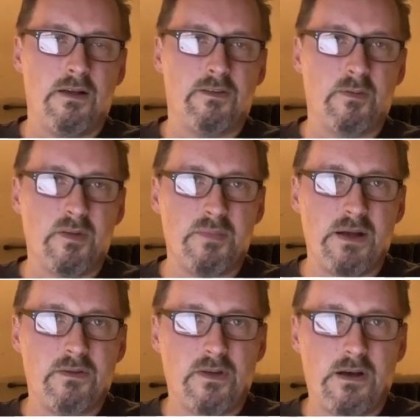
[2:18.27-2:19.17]
Some of them
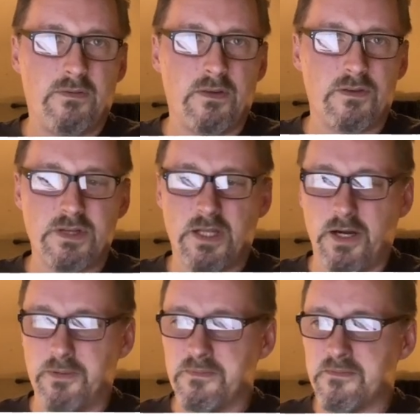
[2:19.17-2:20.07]
bounce off the tree
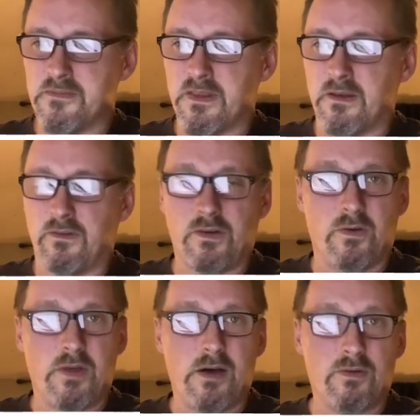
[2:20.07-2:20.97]
layer.
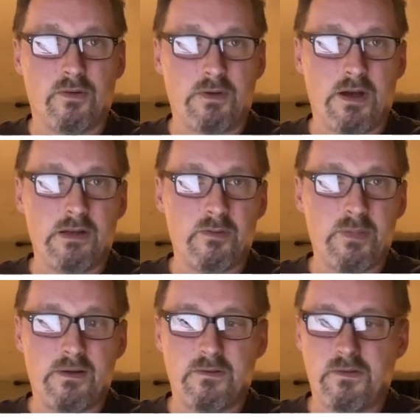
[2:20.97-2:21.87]
So those ground level
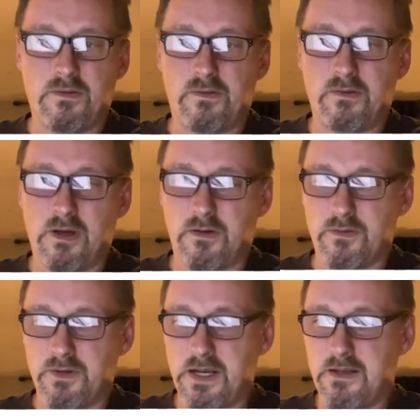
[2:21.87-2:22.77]
bounces
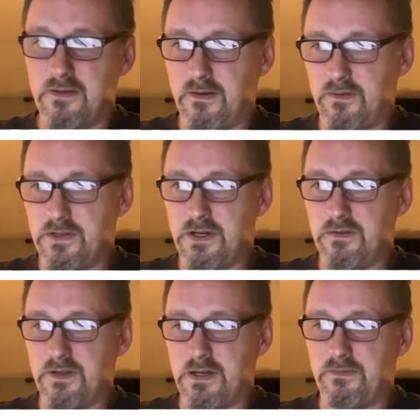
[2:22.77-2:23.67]
create this
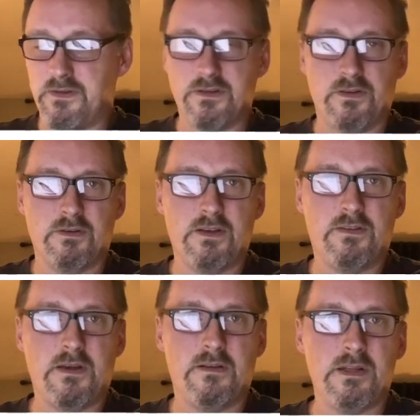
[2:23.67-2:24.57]
geotiff, which is a
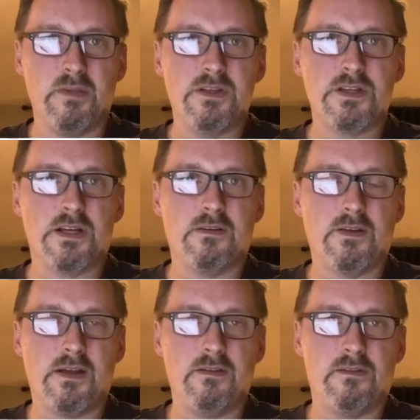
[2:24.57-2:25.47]
grayscale image that
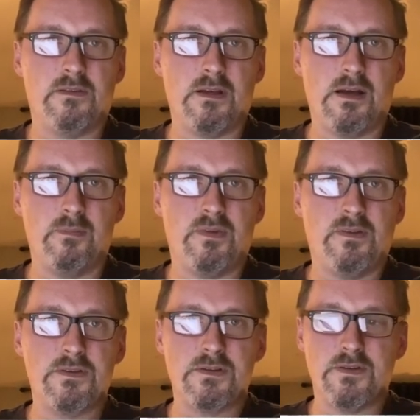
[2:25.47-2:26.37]
contains
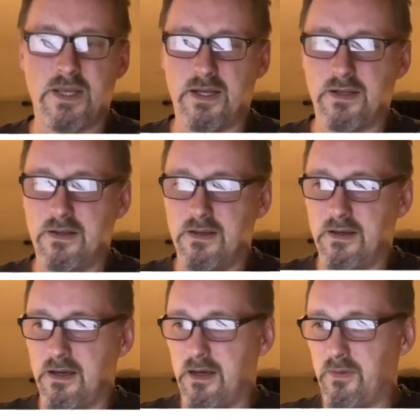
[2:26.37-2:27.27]
position data
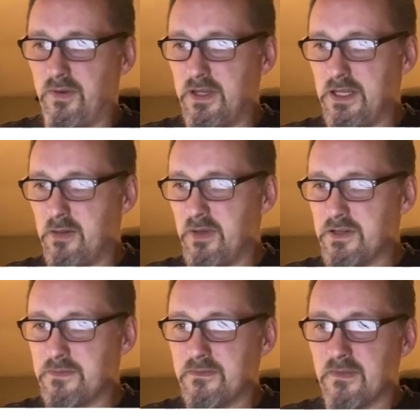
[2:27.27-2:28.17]
within the
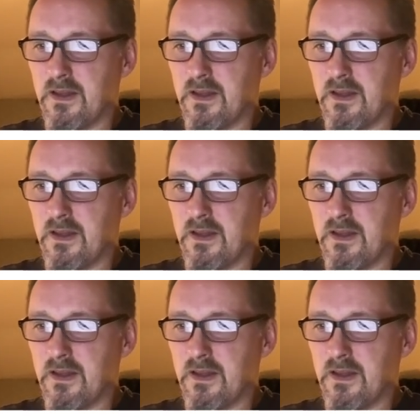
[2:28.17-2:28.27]
image.